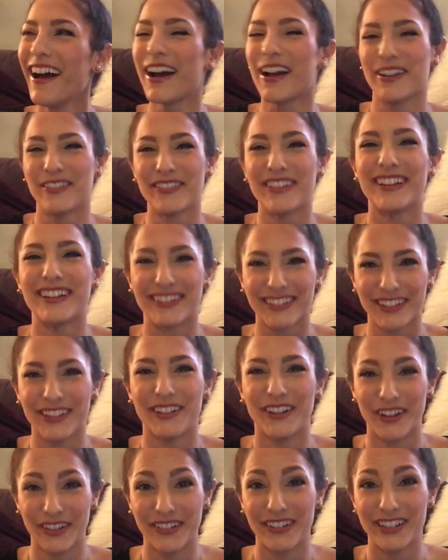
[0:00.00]
I mean,
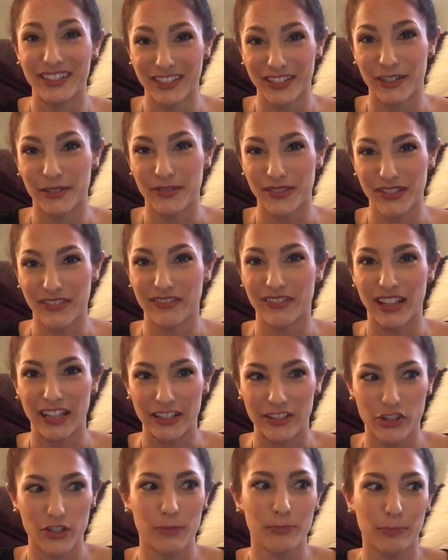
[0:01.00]
in terms of
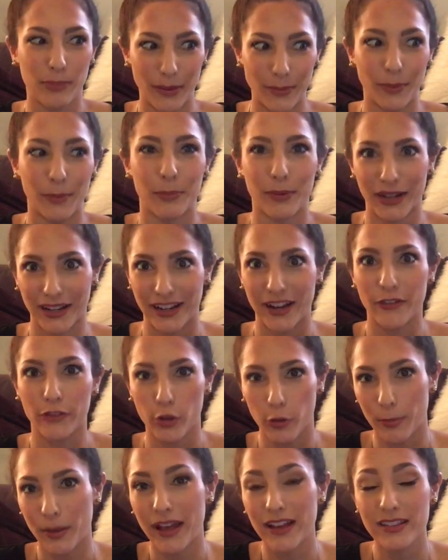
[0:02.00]
like just people bringing out
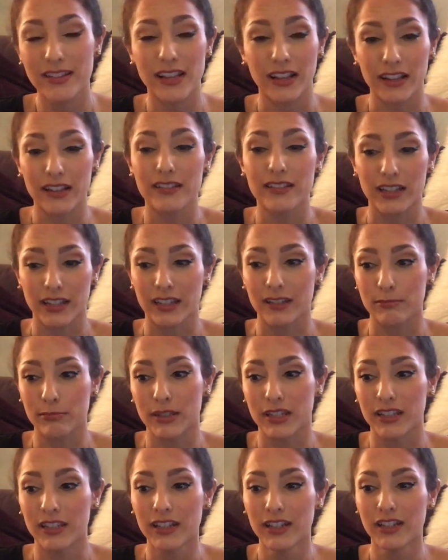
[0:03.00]
their bad side, because it can
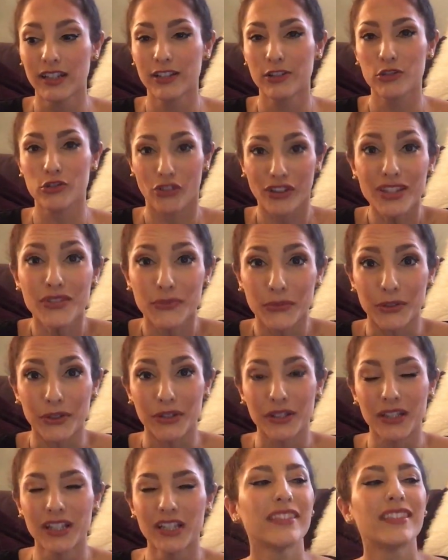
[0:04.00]
be
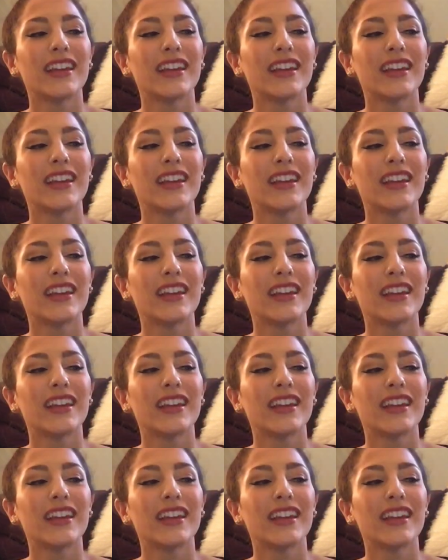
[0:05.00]
stressful.